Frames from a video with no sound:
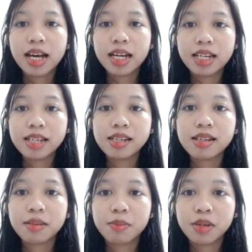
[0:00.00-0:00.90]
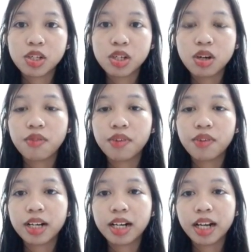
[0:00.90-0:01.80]
This is the picture of
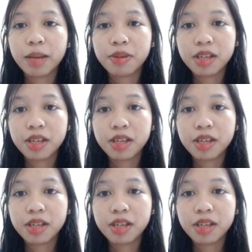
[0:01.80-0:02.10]
the clamp